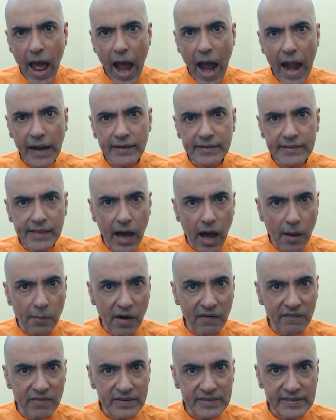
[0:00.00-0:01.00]
And the
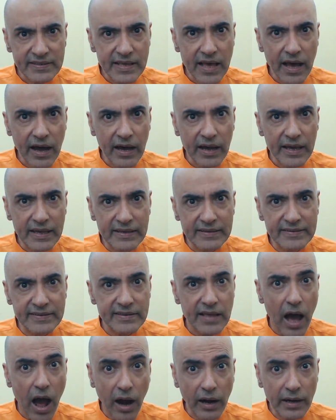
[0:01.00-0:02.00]
Amavasya
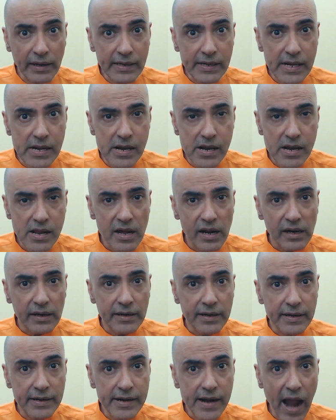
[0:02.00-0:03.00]
is until
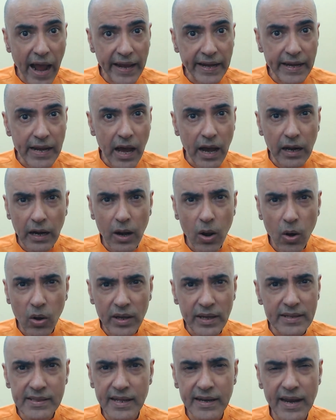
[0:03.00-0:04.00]
9 o'clock
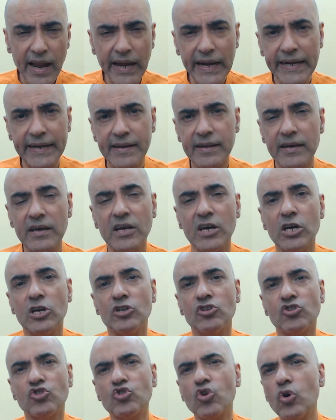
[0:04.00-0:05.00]
in the night.
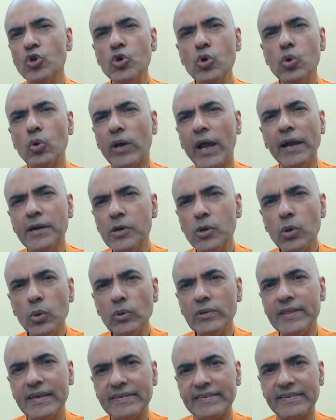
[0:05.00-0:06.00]
So you can
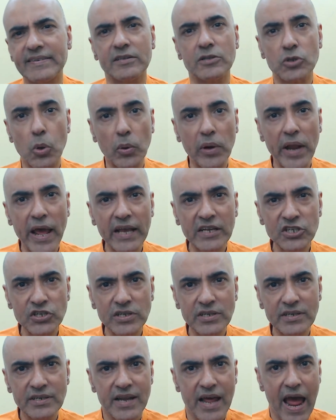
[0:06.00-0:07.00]
do this
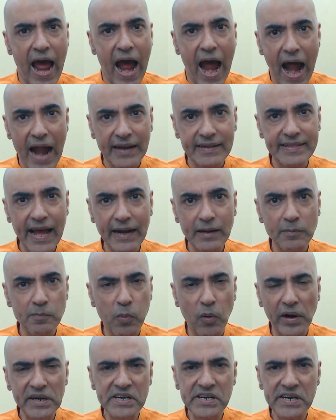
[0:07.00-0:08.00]
donation at that
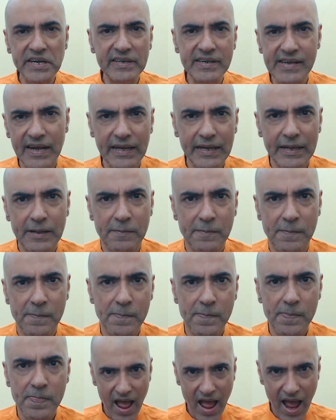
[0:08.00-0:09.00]
point in time.
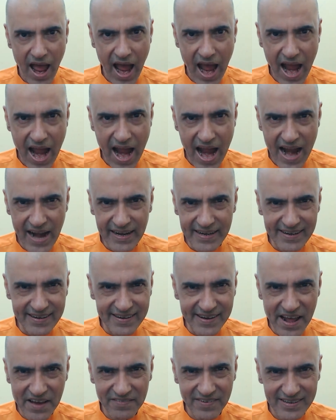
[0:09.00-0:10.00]

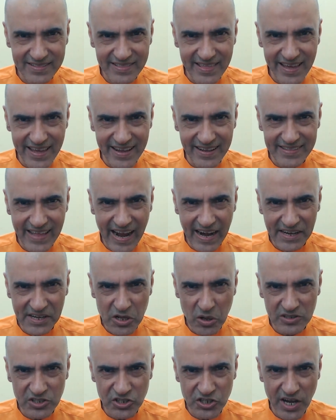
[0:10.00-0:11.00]
And never think that
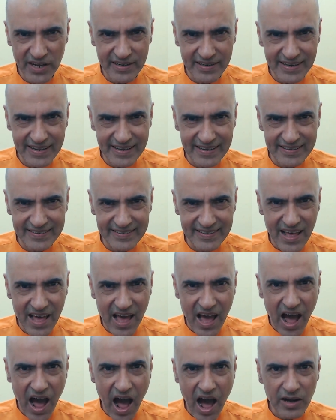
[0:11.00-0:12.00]
your charities
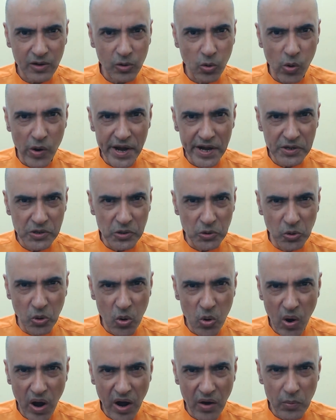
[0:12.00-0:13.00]
are going to
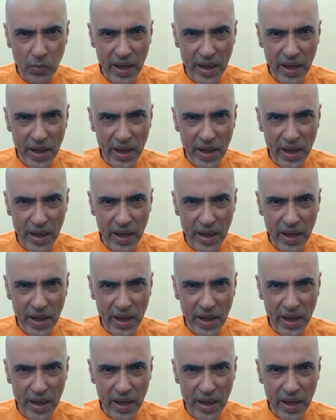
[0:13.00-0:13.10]
go a